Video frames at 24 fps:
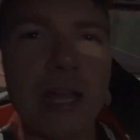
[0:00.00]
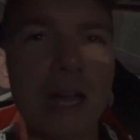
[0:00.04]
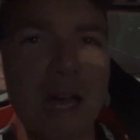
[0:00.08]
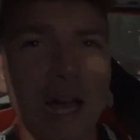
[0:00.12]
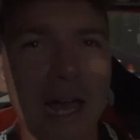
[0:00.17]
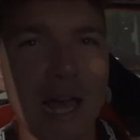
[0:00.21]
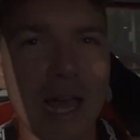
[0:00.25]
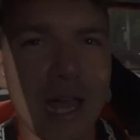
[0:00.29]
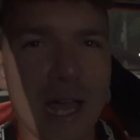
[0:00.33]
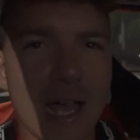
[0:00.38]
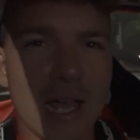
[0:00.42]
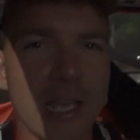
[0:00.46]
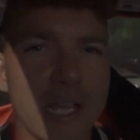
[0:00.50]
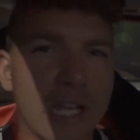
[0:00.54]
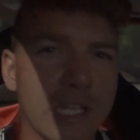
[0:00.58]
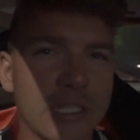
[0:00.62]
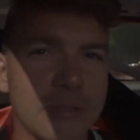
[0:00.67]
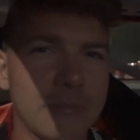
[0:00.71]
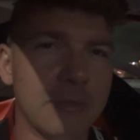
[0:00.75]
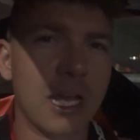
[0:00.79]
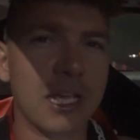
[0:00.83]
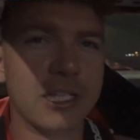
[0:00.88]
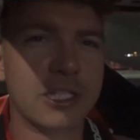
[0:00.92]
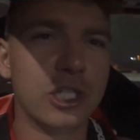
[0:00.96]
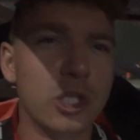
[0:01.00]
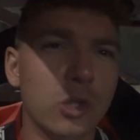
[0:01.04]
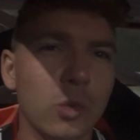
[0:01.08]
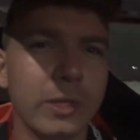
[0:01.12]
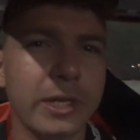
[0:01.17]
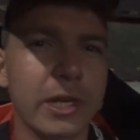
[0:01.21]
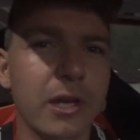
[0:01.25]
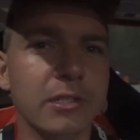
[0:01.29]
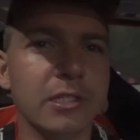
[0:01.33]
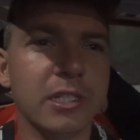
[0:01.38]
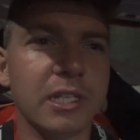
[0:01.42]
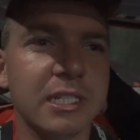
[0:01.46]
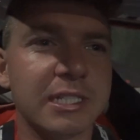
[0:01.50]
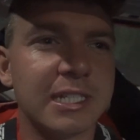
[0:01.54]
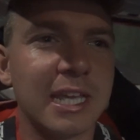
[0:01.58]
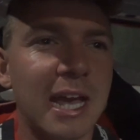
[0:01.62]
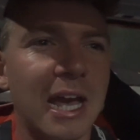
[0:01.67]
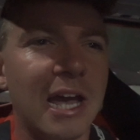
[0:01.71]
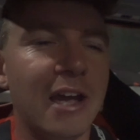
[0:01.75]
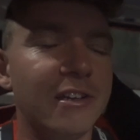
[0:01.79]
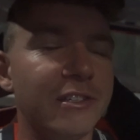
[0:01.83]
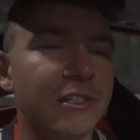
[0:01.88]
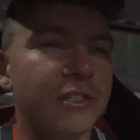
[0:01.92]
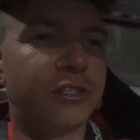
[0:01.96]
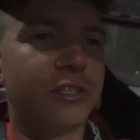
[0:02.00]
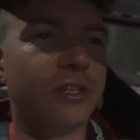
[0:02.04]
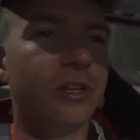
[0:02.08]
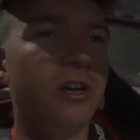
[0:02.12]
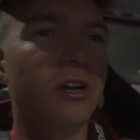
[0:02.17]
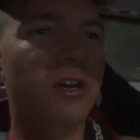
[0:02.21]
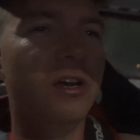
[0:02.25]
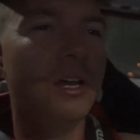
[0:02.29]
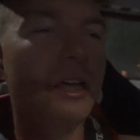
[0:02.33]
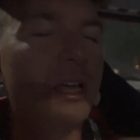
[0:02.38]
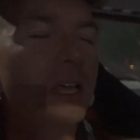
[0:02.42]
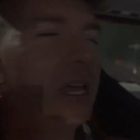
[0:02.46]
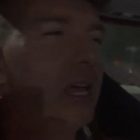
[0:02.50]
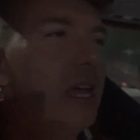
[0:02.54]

Uh, he got some nice new wheels on his car, as you saw.